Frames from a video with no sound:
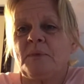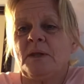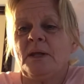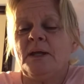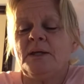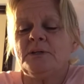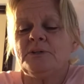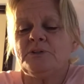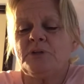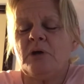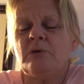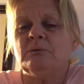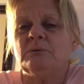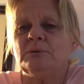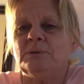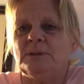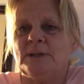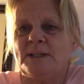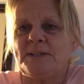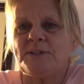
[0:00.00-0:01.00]
So
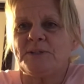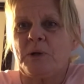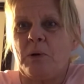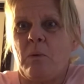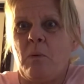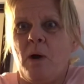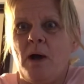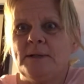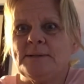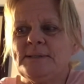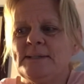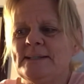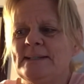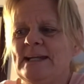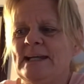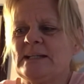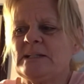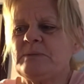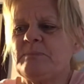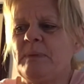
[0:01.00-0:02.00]
let's go on to the
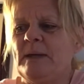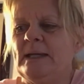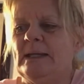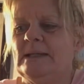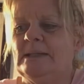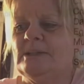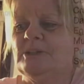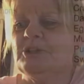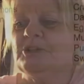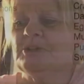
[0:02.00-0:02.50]
next page.